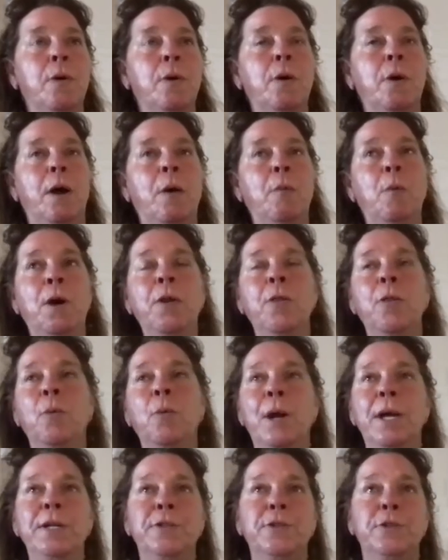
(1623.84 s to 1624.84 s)
one of the
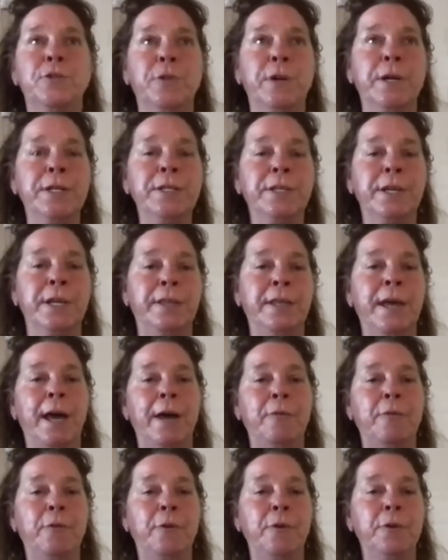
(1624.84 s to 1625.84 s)
ways to translate
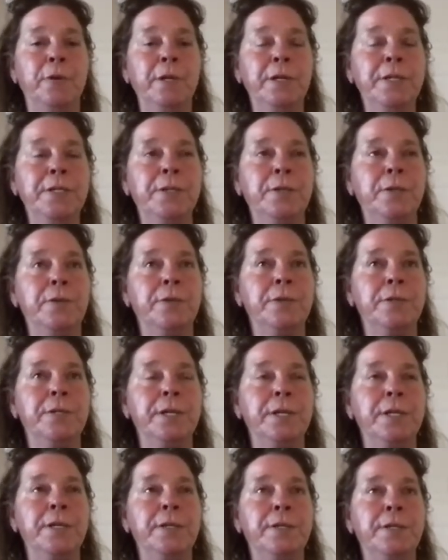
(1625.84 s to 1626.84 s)
that for your listeners
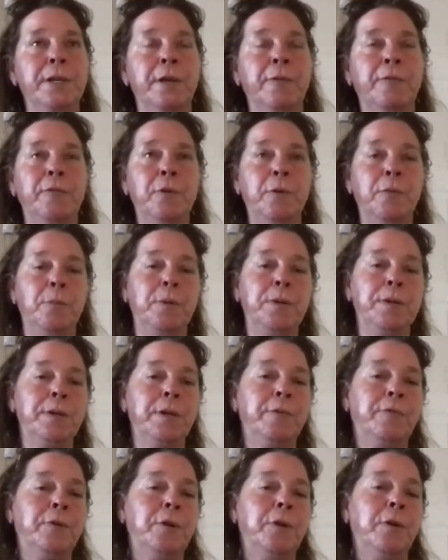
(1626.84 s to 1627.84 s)
is if you're
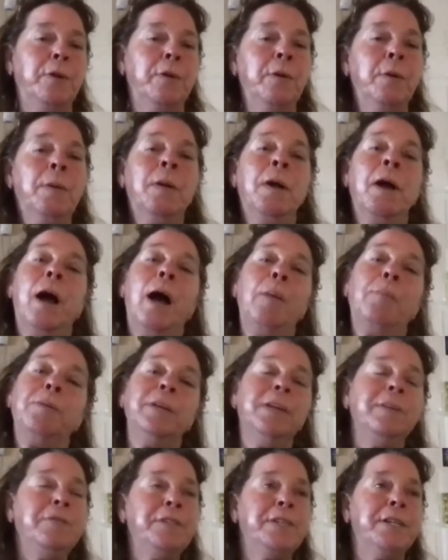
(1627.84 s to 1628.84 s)
if you're
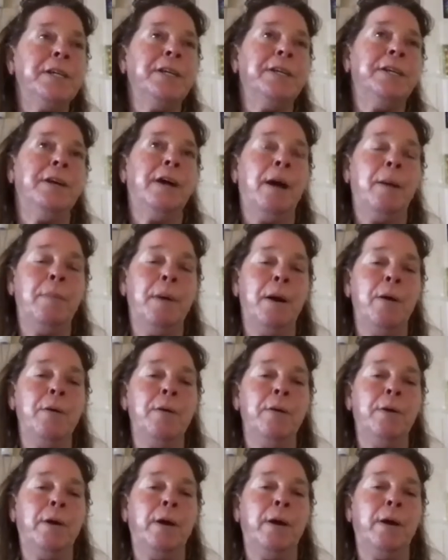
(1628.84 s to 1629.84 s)
uplifted
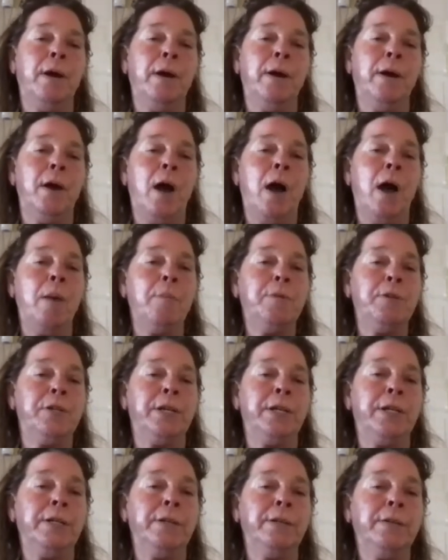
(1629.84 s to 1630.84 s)
about an
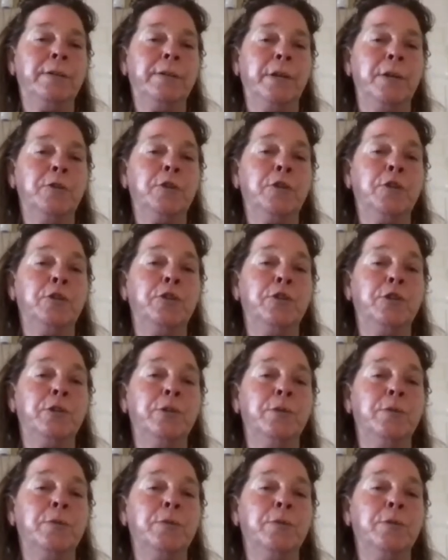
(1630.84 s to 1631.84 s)
option that you could
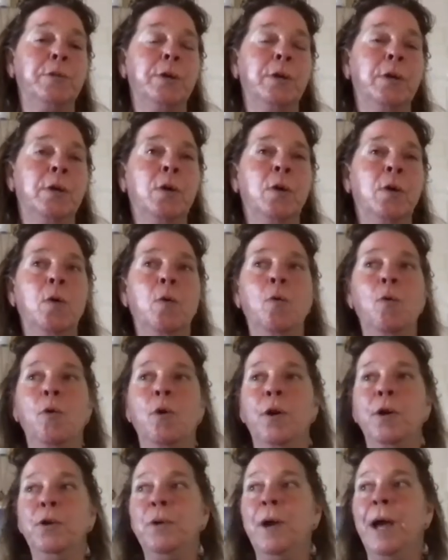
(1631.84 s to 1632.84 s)
choose
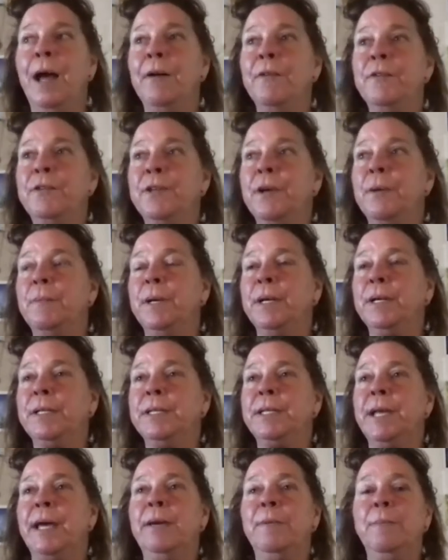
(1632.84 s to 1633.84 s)
or you have some
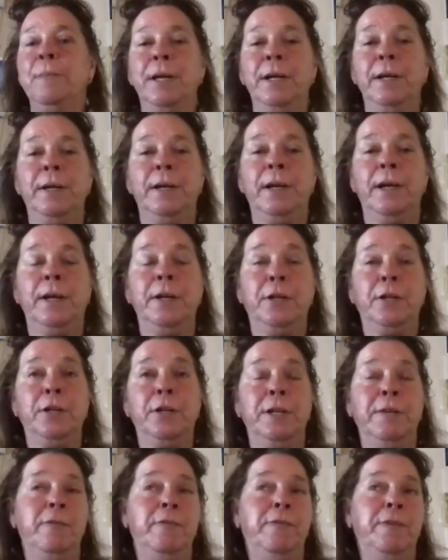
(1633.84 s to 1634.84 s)
excitement and it could
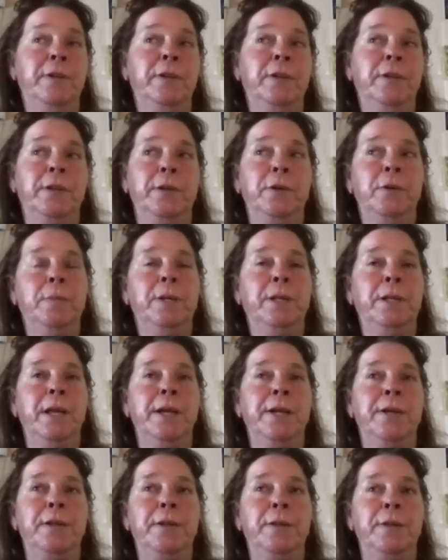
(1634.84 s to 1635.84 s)
even feel a little bit
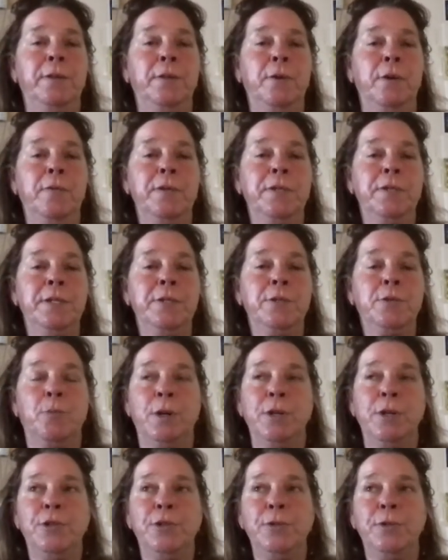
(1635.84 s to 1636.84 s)
like nervousness
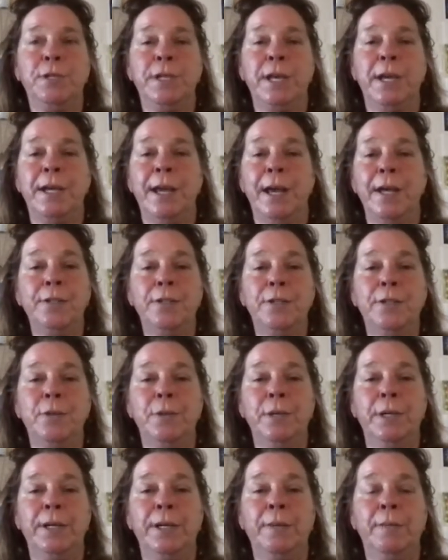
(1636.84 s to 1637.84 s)
once you say yes to
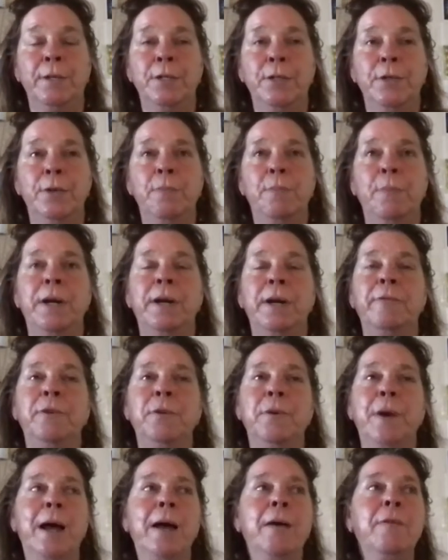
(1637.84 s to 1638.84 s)
it and commit to it but if
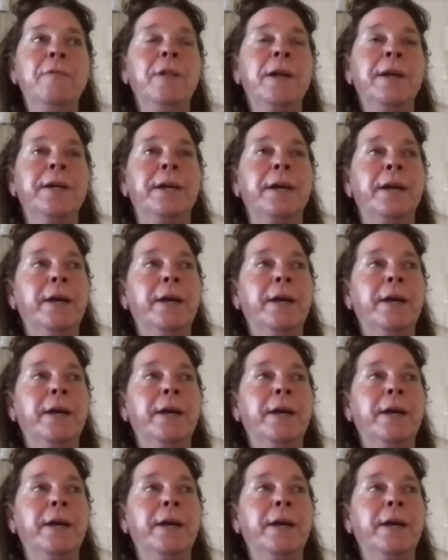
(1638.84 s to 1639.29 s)
you have like